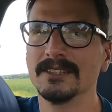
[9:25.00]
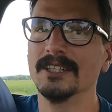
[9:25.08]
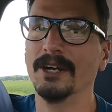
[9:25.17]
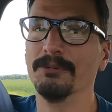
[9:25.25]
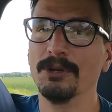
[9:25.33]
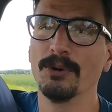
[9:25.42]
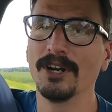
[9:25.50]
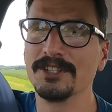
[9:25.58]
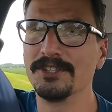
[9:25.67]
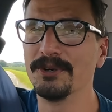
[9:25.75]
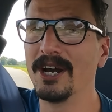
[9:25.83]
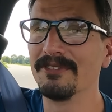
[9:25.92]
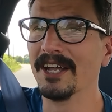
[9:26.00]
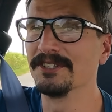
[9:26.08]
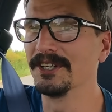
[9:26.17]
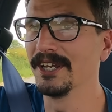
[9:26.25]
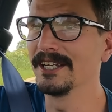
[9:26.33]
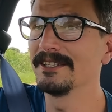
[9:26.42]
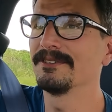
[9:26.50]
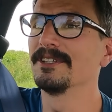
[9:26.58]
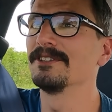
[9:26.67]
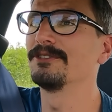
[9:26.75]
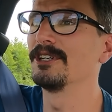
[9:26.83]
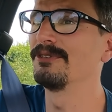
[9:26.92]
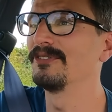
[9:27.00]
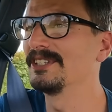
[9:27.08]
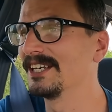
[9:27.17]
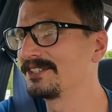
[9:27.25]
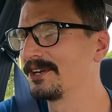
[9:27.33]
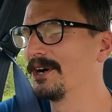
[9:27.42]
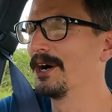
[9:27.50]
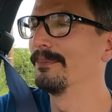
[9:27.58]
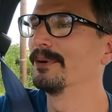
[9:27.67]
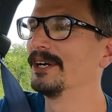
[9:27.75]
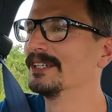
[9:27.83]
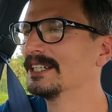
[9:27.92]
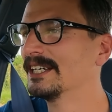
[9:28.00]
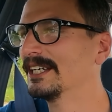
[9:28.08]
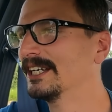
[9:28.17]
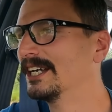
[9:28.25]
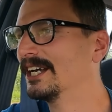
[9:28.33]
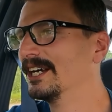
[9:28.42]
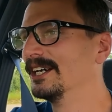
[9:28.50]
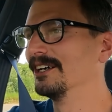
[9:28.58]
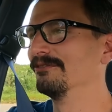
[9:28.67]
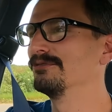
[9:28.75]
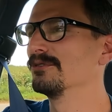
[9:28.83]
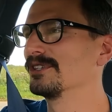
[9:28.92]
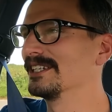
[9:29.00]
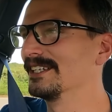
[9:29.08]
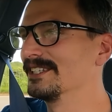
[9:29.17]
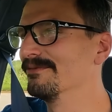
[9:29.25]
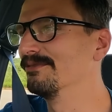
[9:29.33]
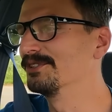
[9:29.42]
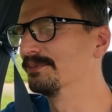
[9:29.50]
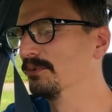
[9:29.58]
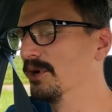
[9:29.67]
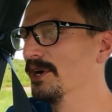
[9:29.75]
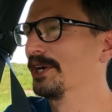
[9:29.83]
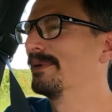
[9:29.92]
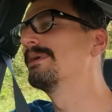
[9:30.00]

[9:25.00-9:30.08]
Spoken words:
Yeah, we wanted to drive that today, the 350 SR, but unfortunately it's in for some work.